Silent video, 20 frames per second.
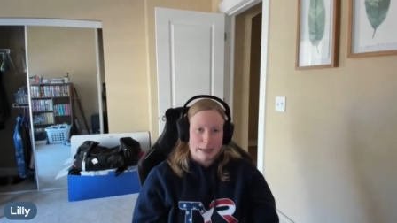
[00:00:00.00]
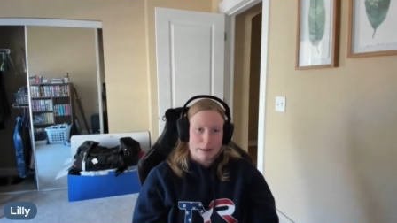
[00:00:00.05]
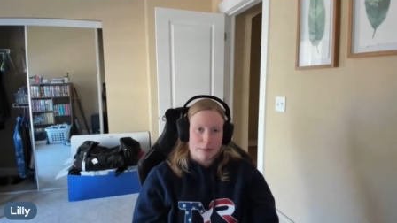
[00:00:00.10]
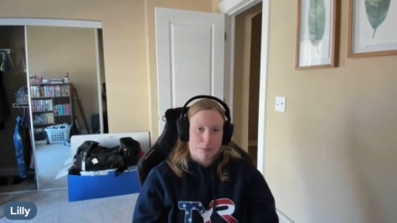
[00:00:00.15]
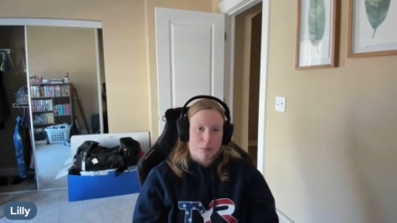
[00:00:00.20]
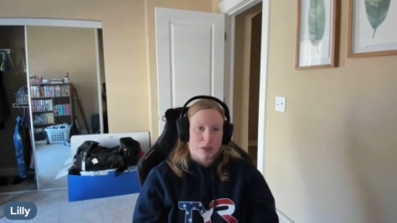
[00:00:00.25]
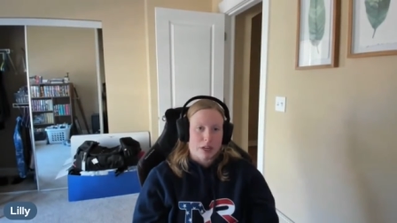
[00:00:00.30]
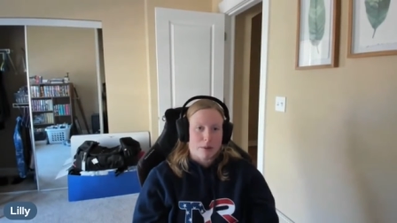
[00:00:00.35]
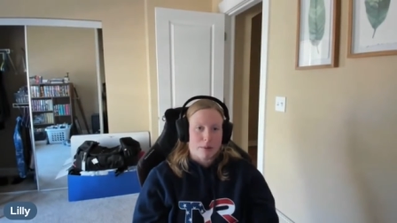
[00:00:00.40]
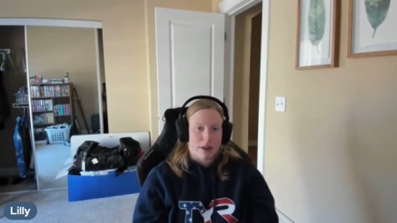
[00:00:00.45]

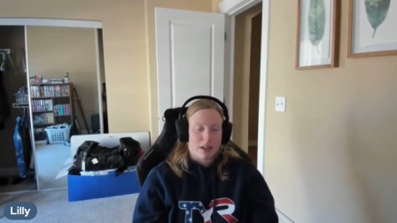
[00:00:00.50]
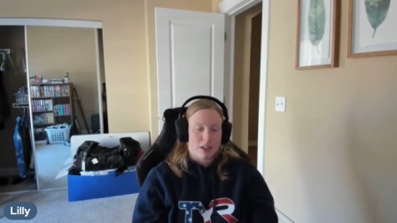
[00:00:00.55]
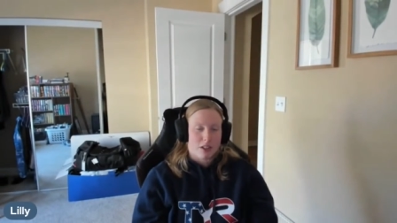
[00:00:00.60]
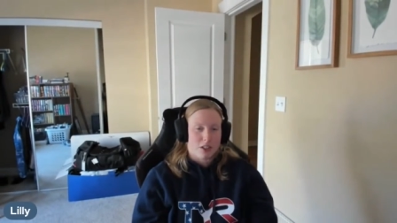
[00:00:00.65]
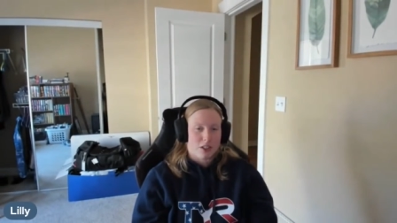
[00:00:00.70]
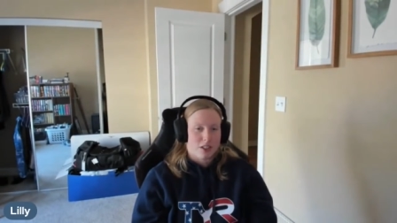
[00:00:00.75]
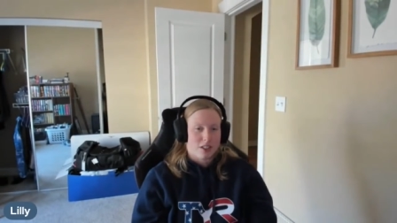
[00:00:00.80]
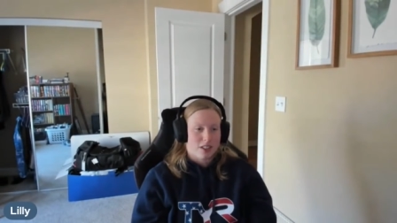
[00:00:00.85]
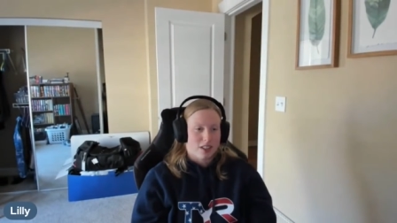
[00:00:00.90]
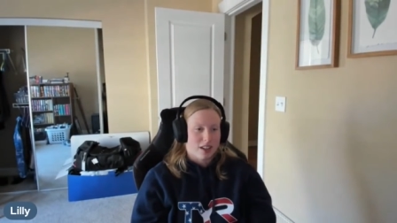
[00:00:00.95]
um, pretty
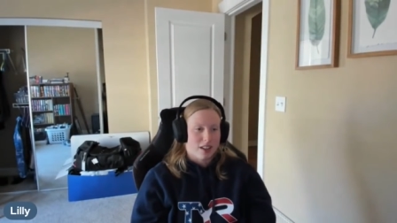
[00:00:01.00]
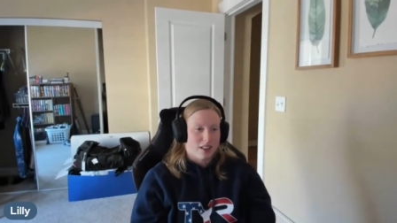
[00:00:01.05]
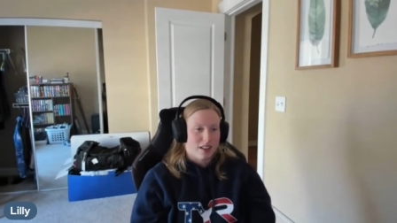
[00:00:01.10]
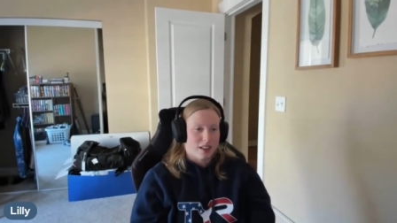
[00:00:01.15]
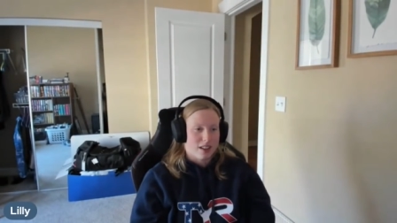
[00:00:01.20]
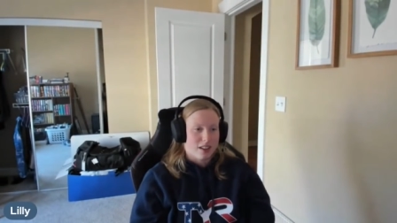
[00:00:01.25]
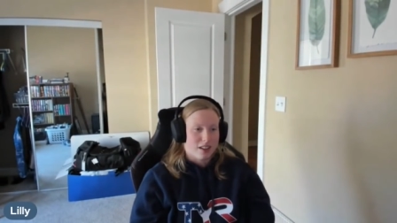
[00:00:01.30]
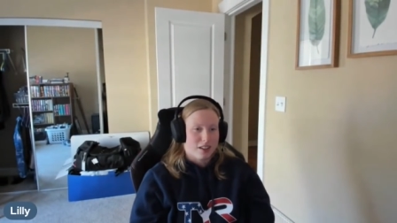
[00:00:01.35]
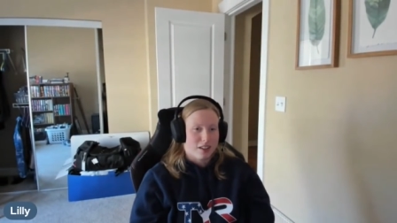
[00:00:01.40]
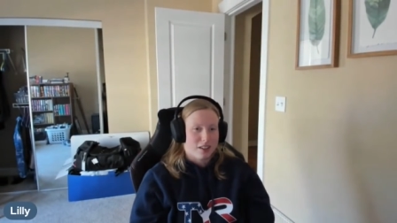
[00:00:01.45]
much. And
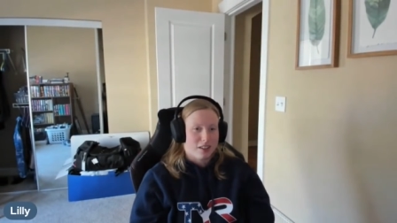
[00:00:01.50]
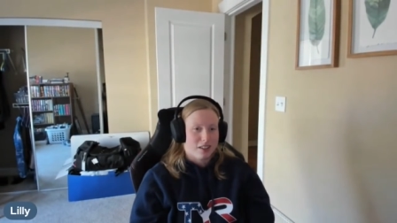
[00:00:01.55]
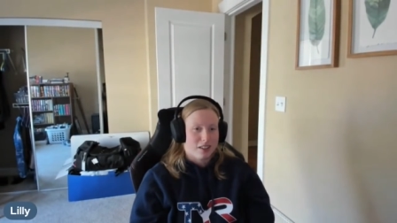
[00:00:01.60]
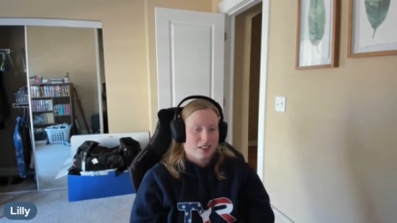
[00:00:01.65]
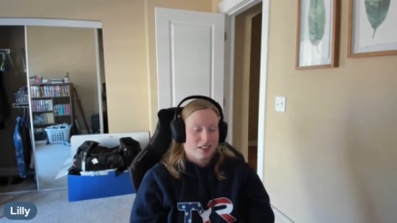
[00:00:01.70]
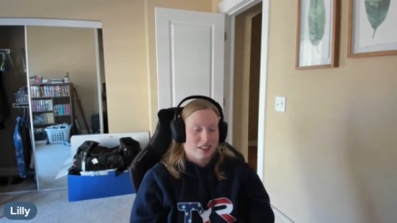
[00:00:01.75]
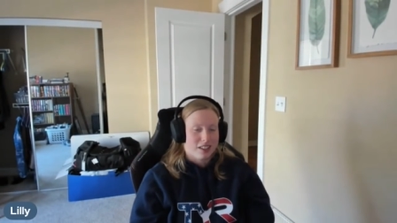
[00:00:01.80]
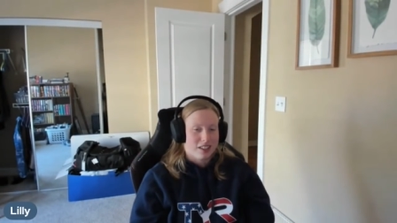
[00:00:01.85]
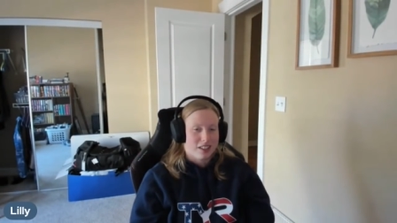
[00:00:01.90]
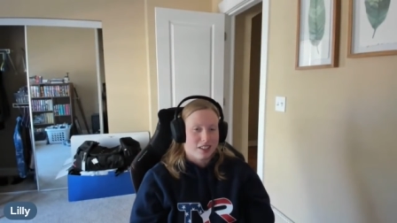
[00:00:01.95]
then
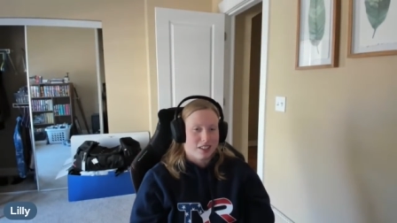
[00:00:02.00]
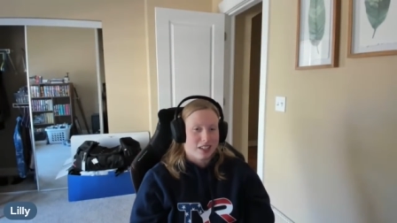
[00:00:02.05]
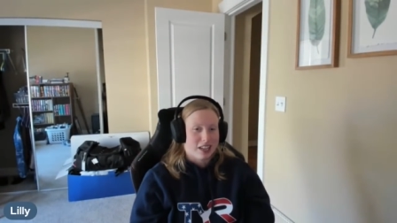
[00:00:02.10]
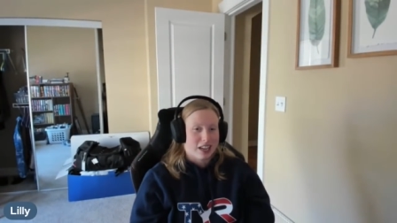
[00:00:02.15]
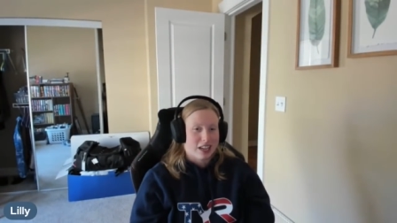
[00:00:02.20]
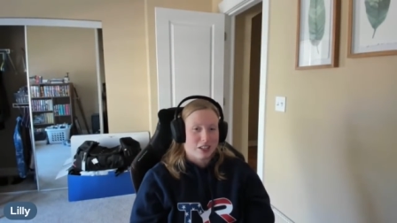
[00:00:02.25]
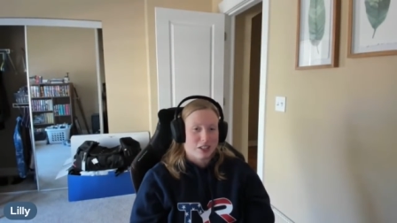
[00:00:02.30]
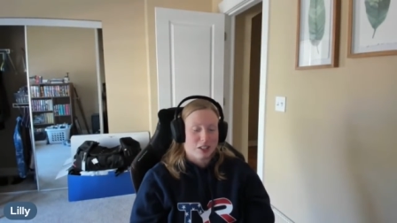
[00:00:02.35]
yeah,